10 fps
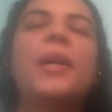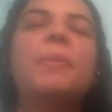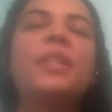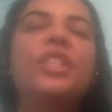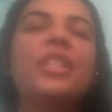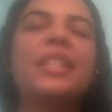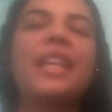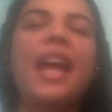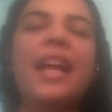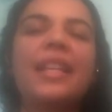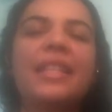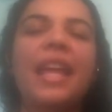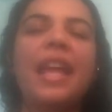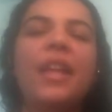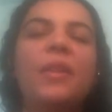But just
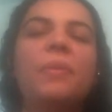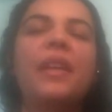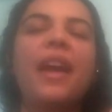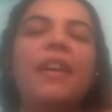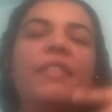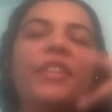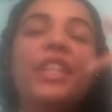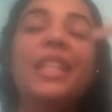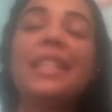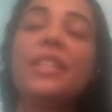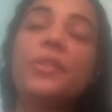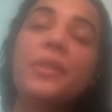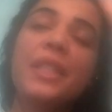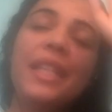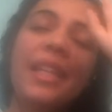exhale whatever needs
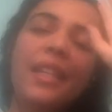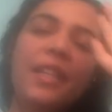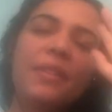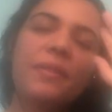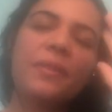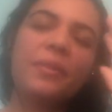to leave.